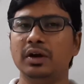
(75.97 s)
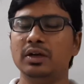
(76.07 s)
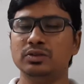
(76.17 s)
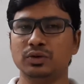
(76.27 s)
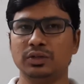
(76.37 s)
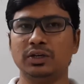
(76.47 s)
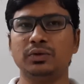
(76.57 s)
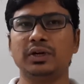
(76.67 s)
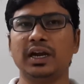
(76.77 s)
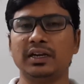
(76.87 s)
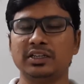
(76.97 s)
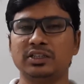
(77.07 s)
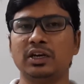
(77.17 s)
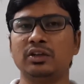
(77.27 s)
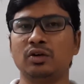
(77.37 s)
so that you can
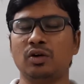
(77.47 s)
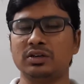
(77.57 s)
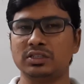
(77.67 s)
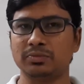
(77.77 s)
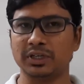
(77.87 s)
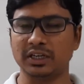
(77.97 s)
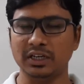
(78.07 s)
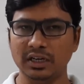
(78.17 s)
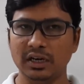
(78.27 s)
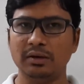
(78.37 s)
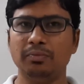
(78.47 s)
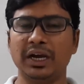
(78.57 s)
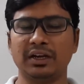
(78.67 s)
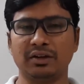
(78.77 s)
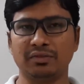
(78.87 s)
understand the concept in a
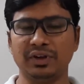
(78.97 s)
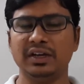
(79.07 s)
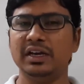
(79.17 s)
better way.